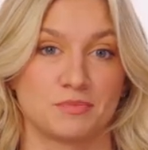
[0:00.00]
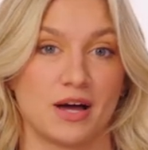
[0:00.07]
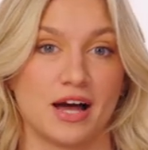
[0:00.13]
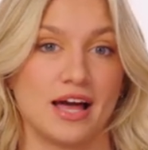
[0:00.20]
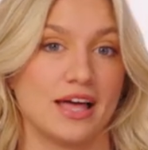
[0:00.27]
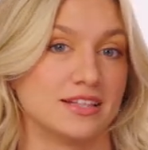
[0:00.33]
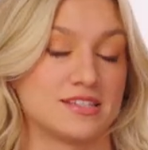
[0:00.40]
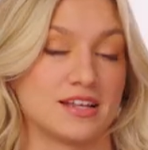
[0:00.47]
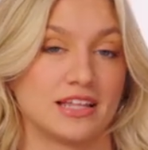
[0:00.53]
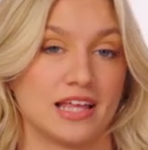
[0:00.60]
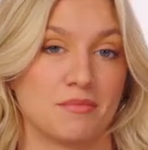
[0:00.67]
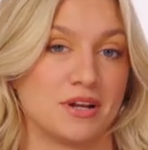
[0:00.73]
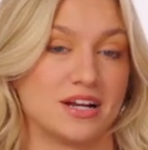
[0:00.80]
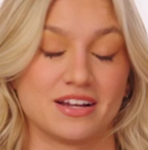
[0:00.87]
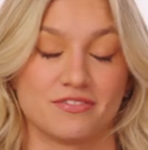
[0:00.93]
by and suddenly
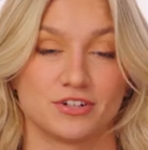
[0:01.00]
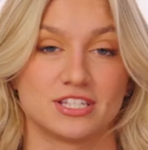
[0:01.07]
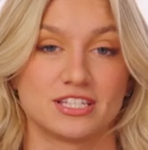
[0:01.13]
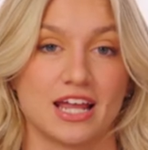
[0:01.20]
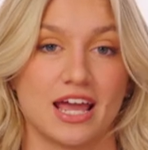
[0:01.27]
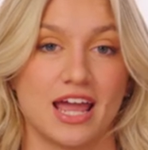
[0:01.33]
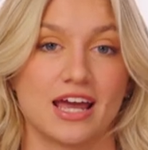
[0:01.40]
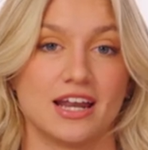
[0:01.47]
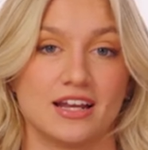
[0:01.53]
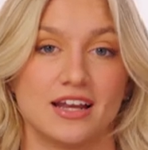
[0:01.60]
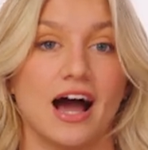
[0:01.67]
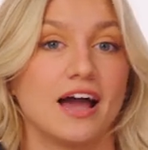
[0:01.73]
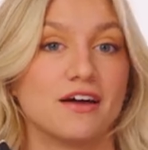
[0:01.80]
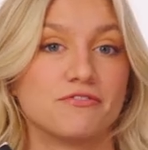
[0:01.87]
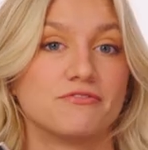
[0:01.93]
I'm in a different state and
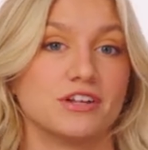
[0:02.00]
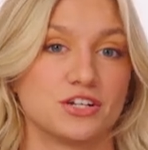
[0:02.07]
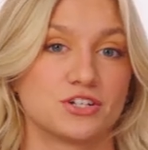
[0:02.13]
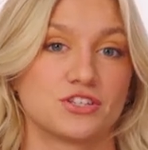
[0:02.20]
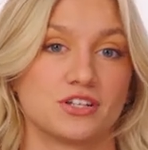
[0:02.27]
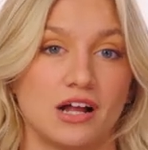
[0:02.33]
I've finished the